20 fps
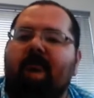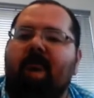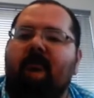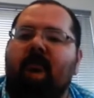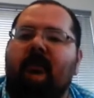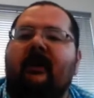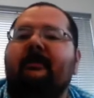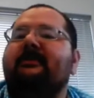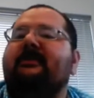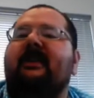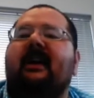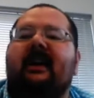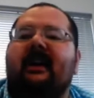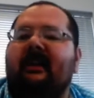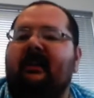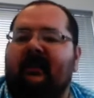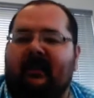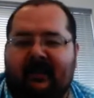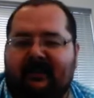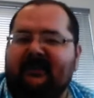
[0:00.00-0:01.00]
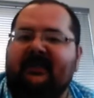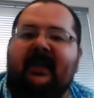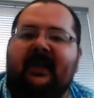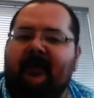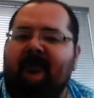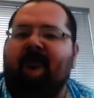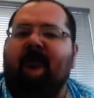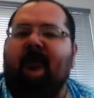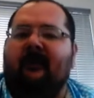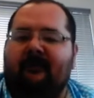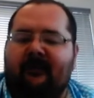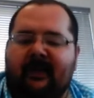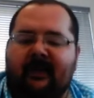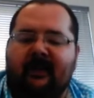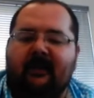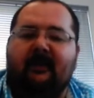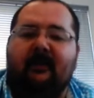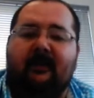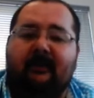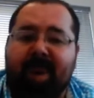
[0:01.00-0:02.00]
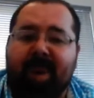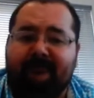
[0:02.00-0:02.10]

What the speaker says: website listing for a vehicle.